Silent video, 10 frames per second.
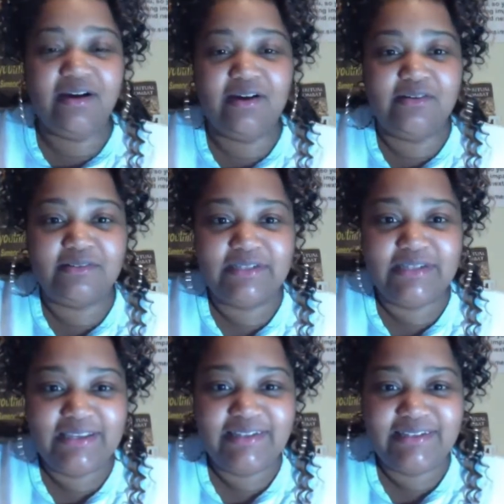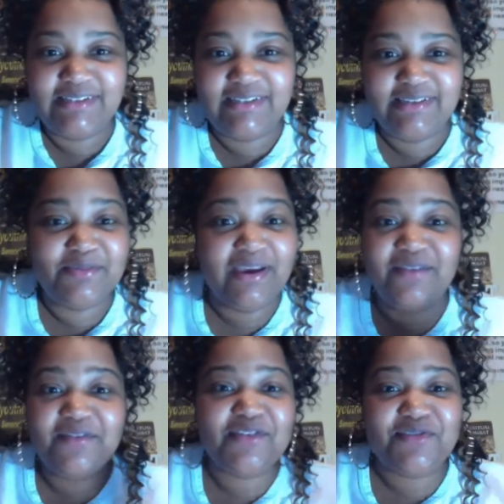on LinkedIn,
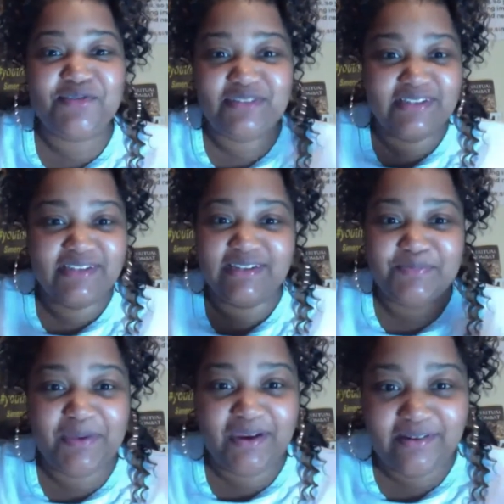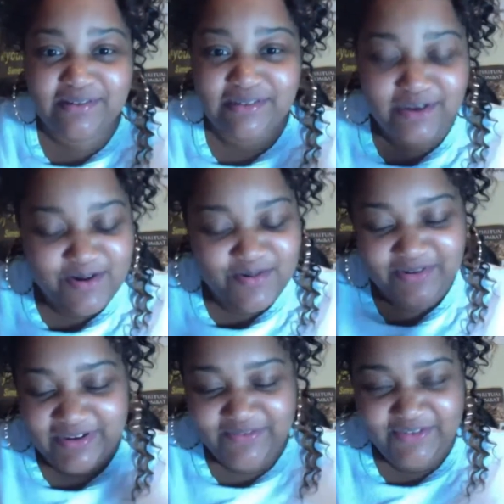wherever you see this, Periscope,
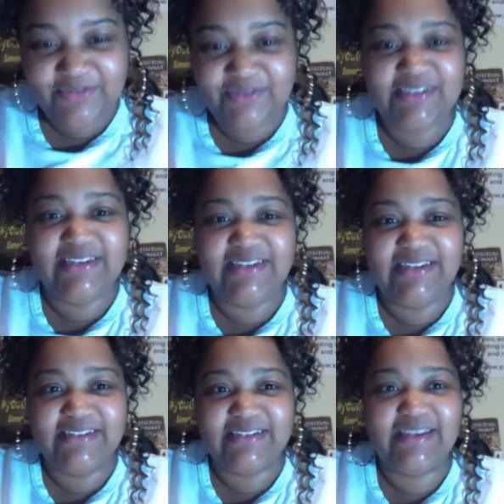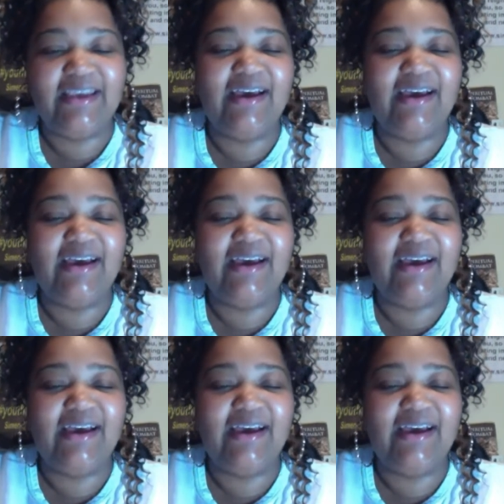wherever you see this.